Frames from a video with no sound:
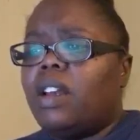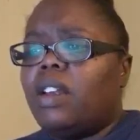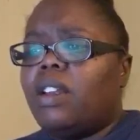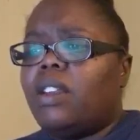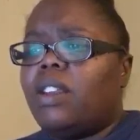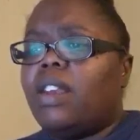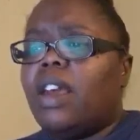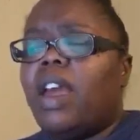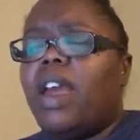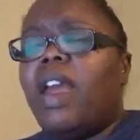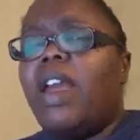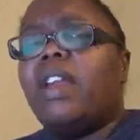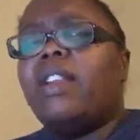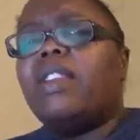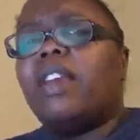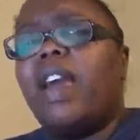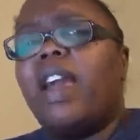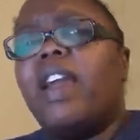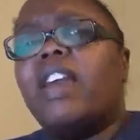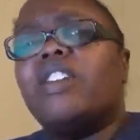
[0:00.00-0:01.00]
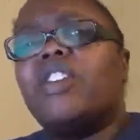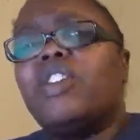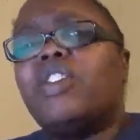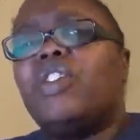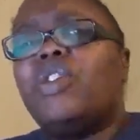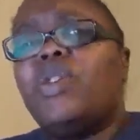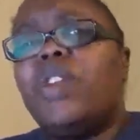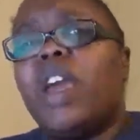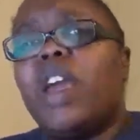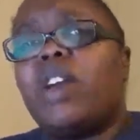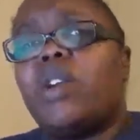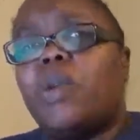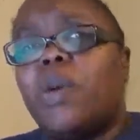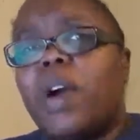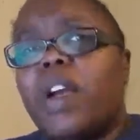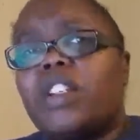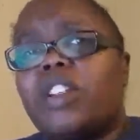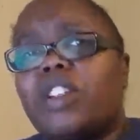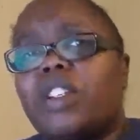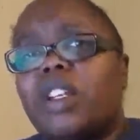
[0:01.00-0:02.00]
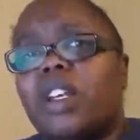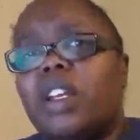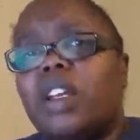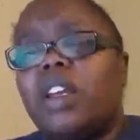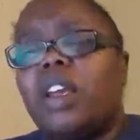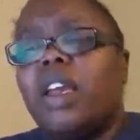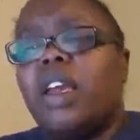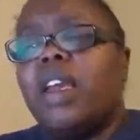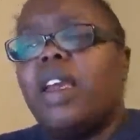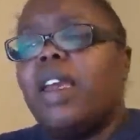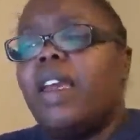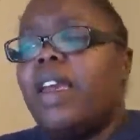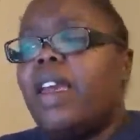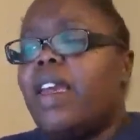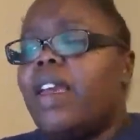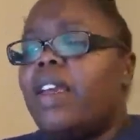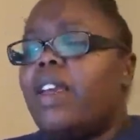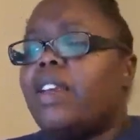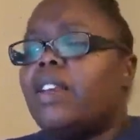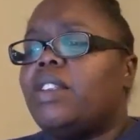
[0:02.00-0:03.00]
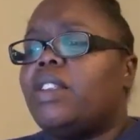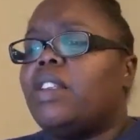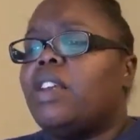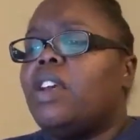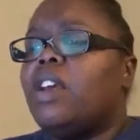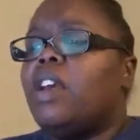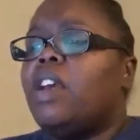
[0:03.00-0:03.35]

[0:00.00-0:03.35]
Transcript: the answer to that question is,